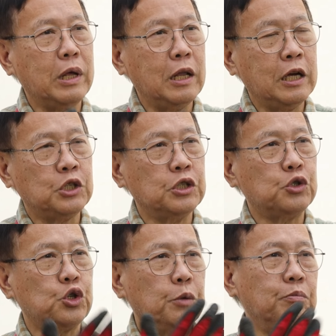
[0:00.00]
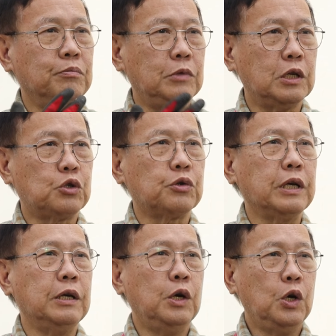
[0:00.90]
relationship the
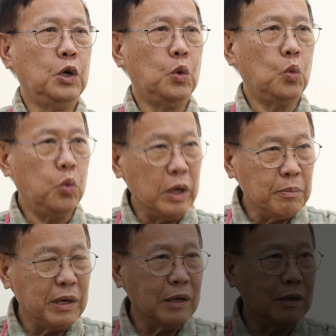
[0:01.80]
tree with me.